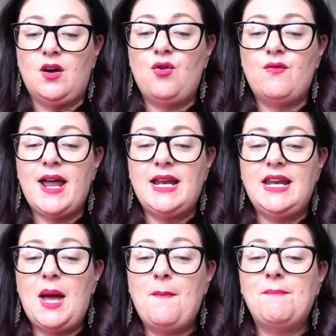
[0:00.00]
All right,
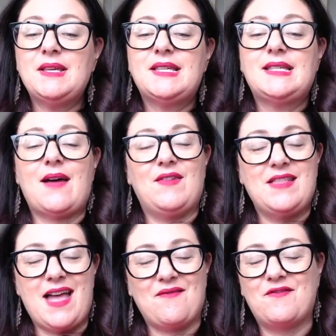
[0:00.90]
number 7
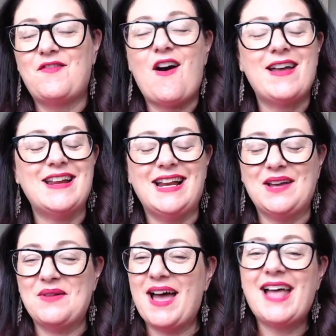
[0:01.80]
then. Finally,
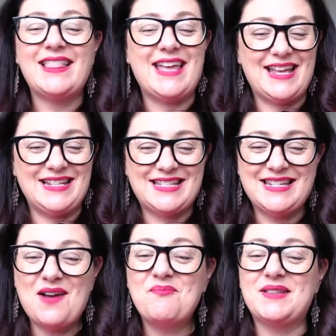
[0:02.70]
we're at the end.
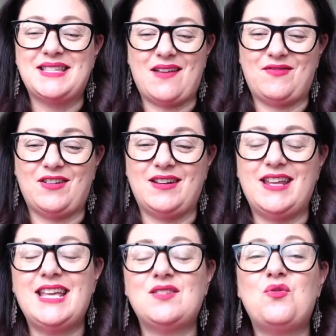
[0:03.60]
Number 7
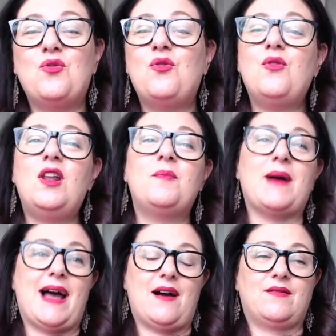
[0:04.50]
is all
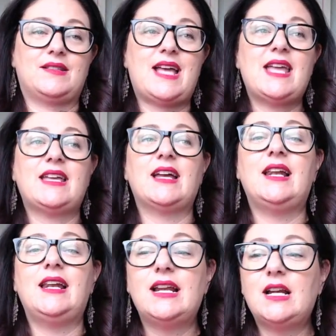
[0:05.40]
about taking a
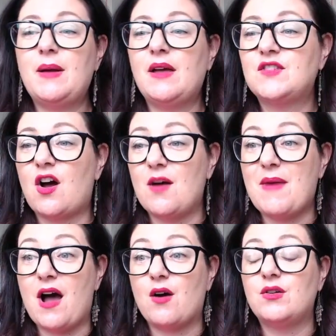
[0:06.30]
little bit of time
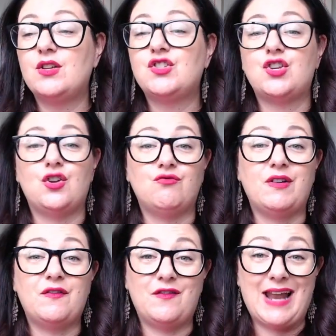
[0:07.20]
out to
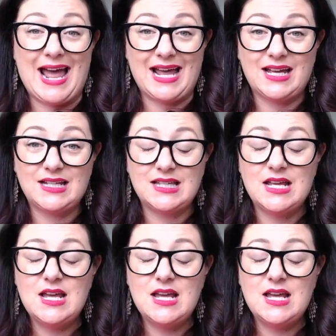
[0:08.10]
reflect.